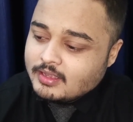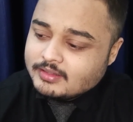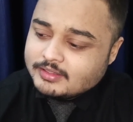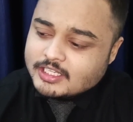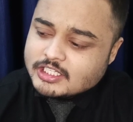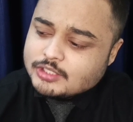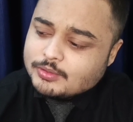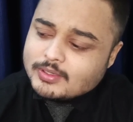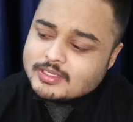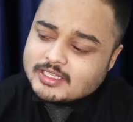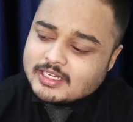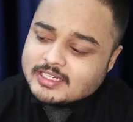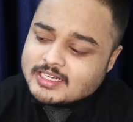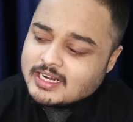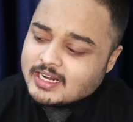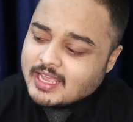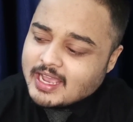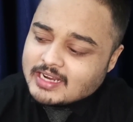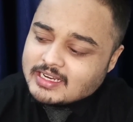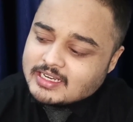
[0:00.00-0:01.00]
This was
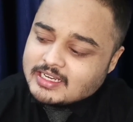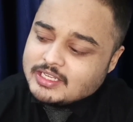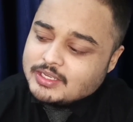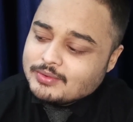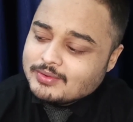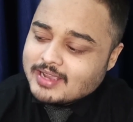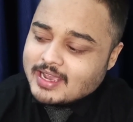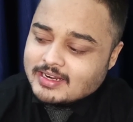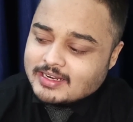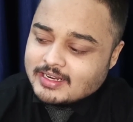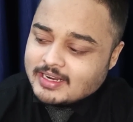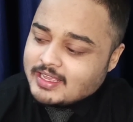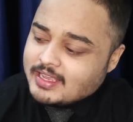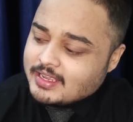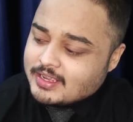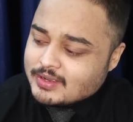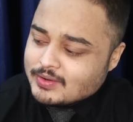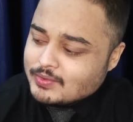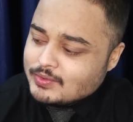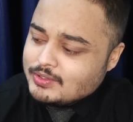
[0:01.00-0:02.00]
little Galileo
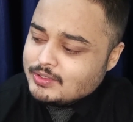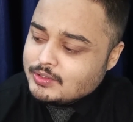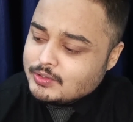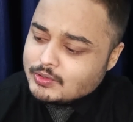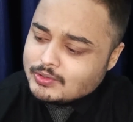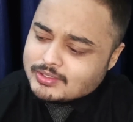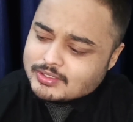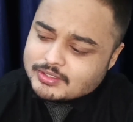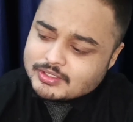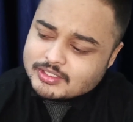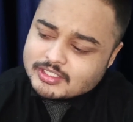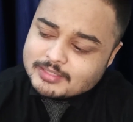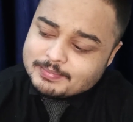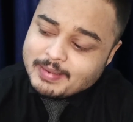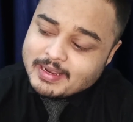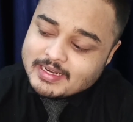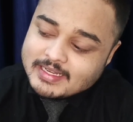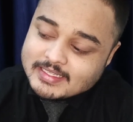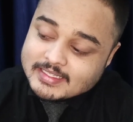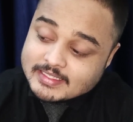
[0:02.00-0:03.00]
Galilei, who used to
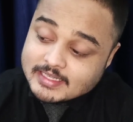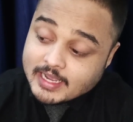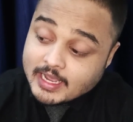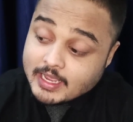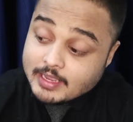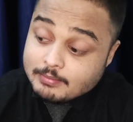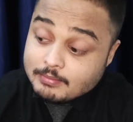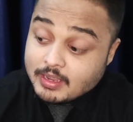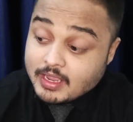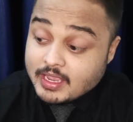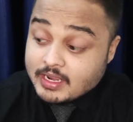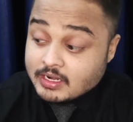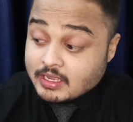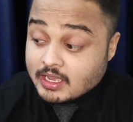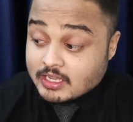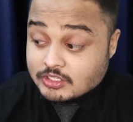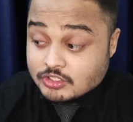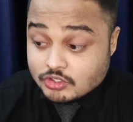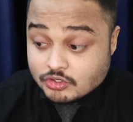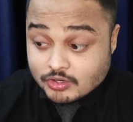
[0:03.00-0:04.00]
spend his time in
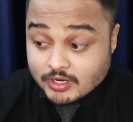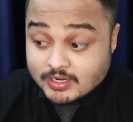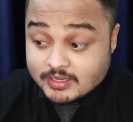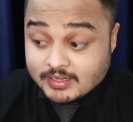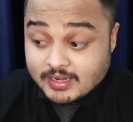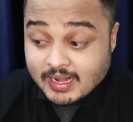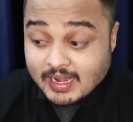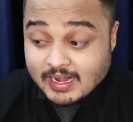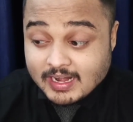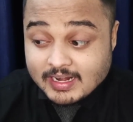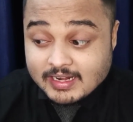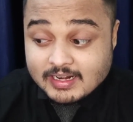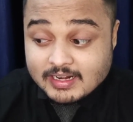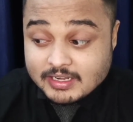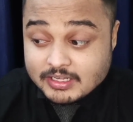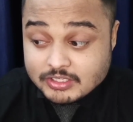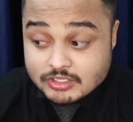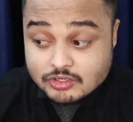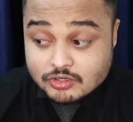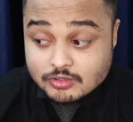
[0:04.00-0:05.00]
constructing
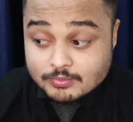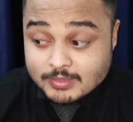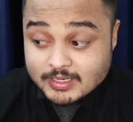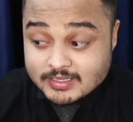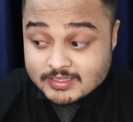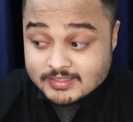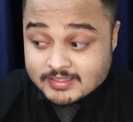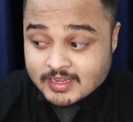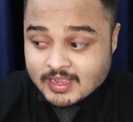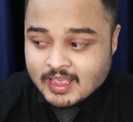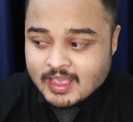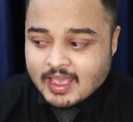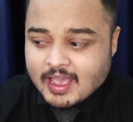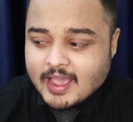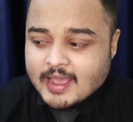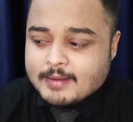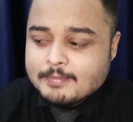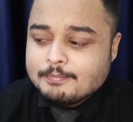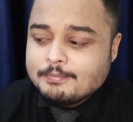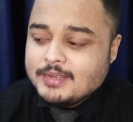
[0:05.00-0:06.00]
little instruments
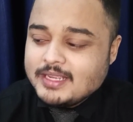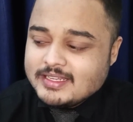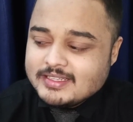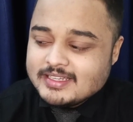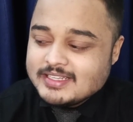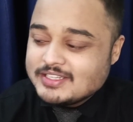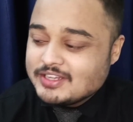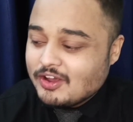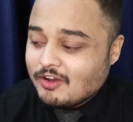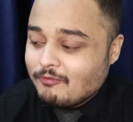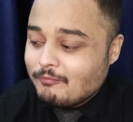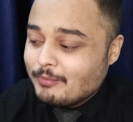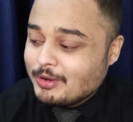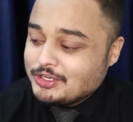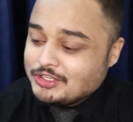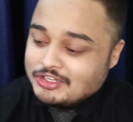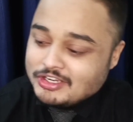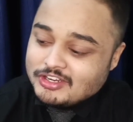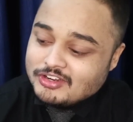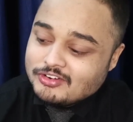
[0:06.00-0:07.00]
and pieces of
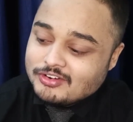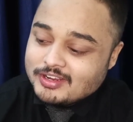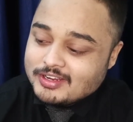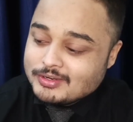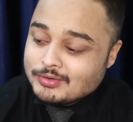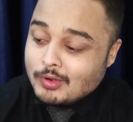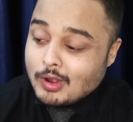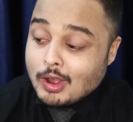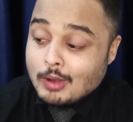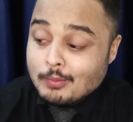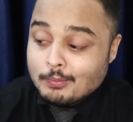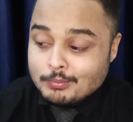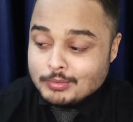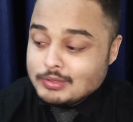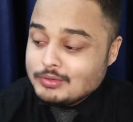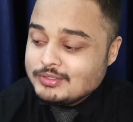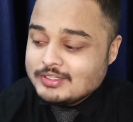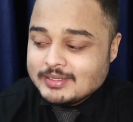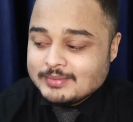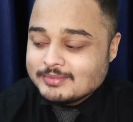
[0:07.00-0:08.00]
machinery to
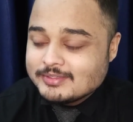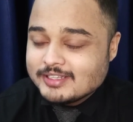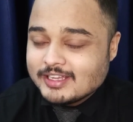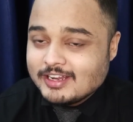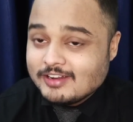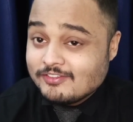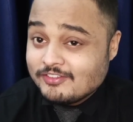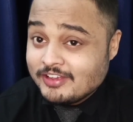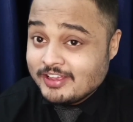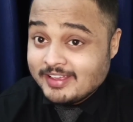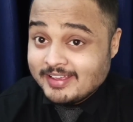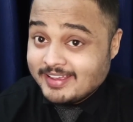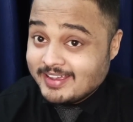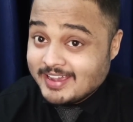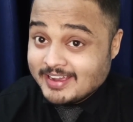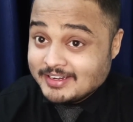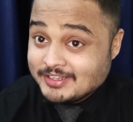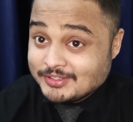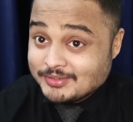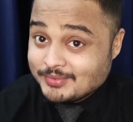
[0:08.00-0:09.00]
amuse himself
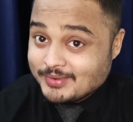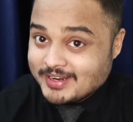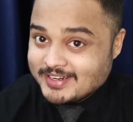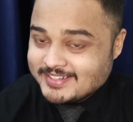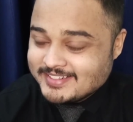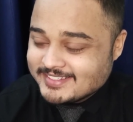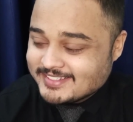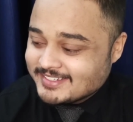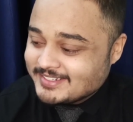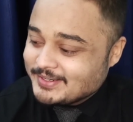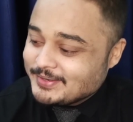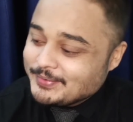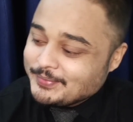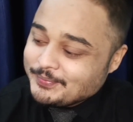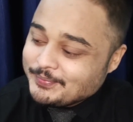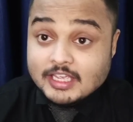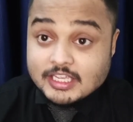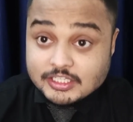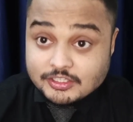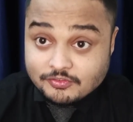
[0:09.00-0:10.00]
and his friends.
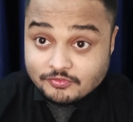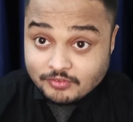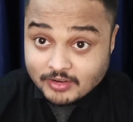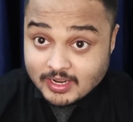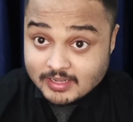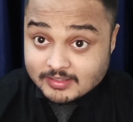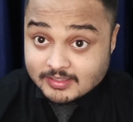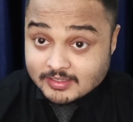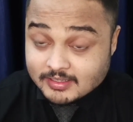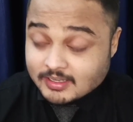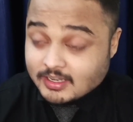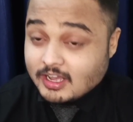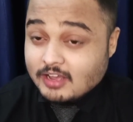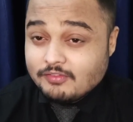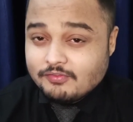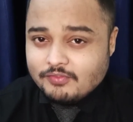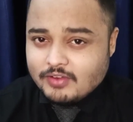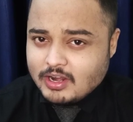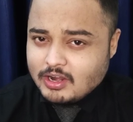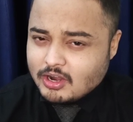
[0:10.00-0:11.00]
His father,
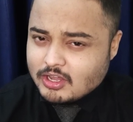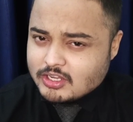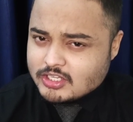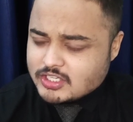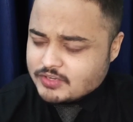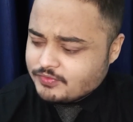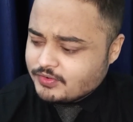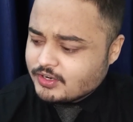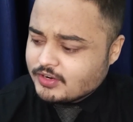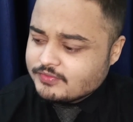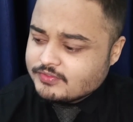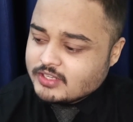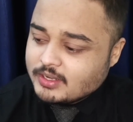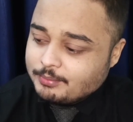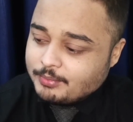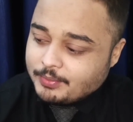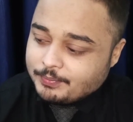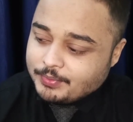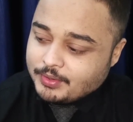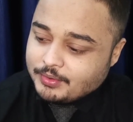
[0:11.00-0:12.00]
a philosopher of
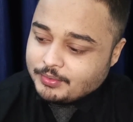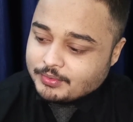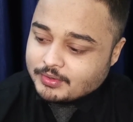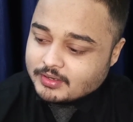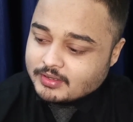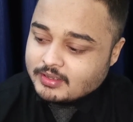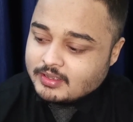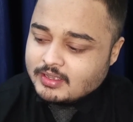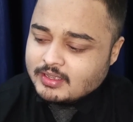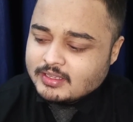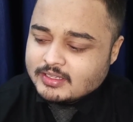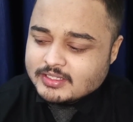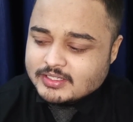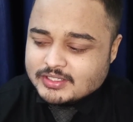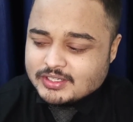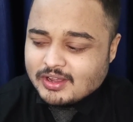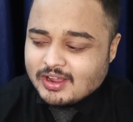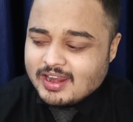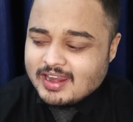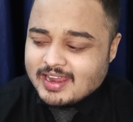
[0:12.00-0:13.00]
some repute,
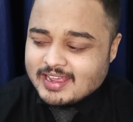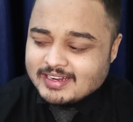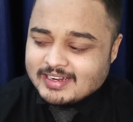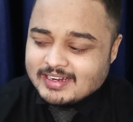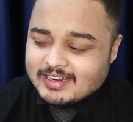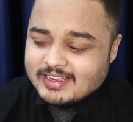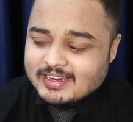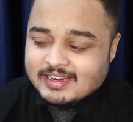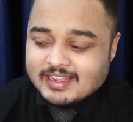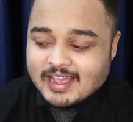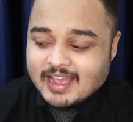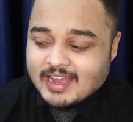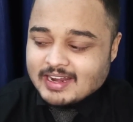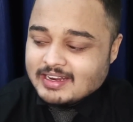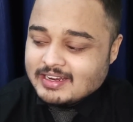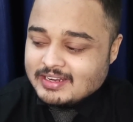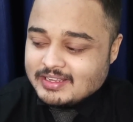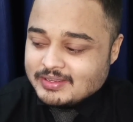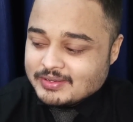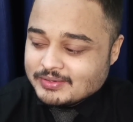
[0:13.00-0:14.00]
saw little in
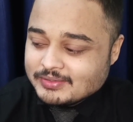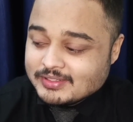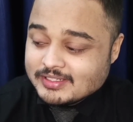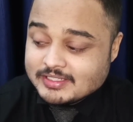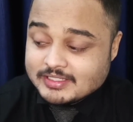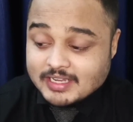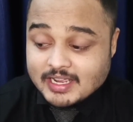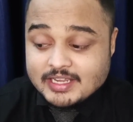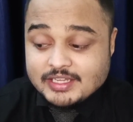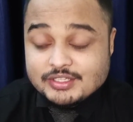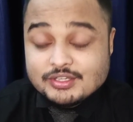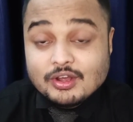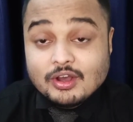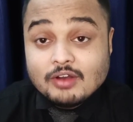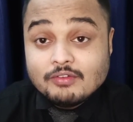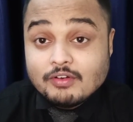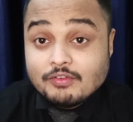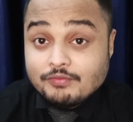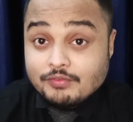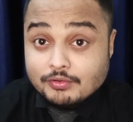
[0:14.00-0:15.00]
Galileo the signs
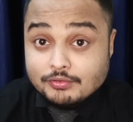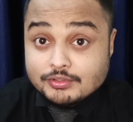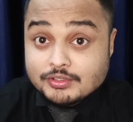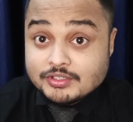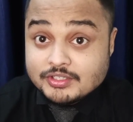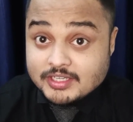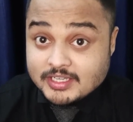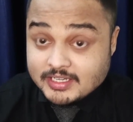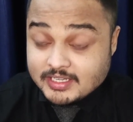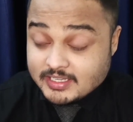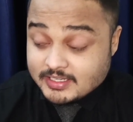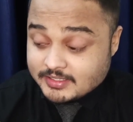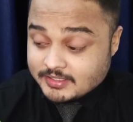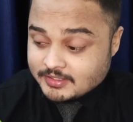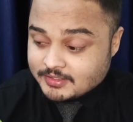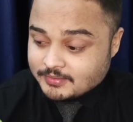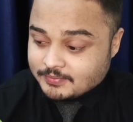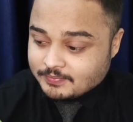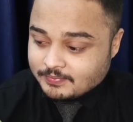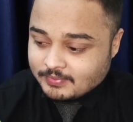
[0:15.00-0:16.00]
of a future
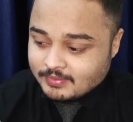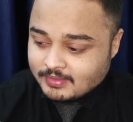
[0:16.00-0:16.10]
genius.